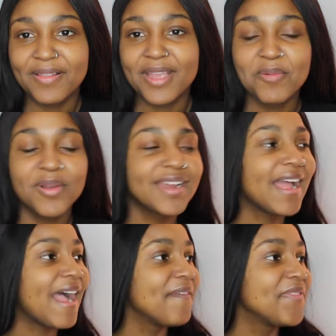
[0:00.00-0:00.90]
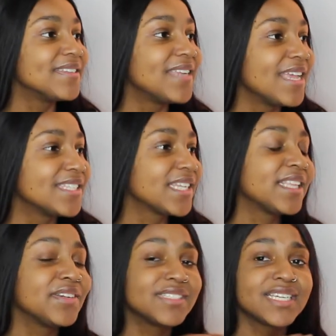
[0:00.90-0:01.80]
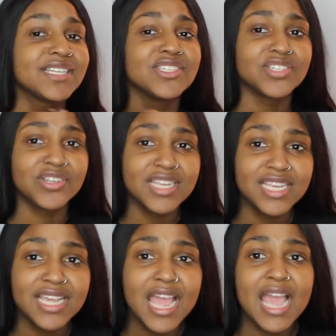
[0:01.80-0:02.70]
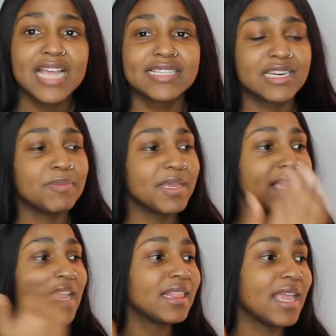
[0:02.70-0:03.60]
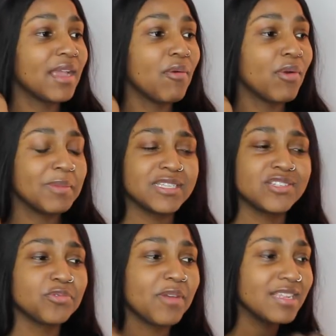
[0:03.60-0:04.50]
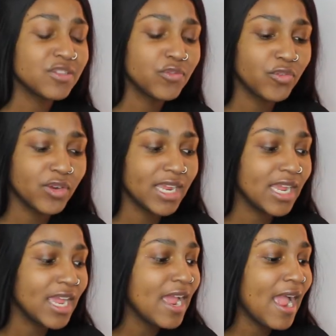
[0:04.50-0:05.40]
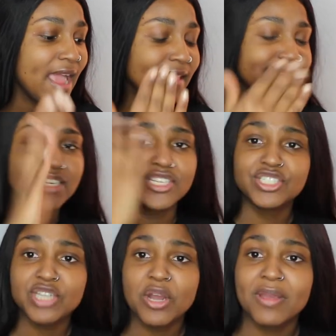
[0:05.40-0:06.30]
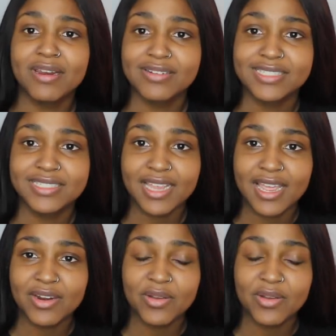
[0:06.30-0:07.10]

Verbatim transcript: Like, we're gonna have this nice clear skin journey. It's gonna be like, we're gonna be stress-free, and it's gonna show in our skin,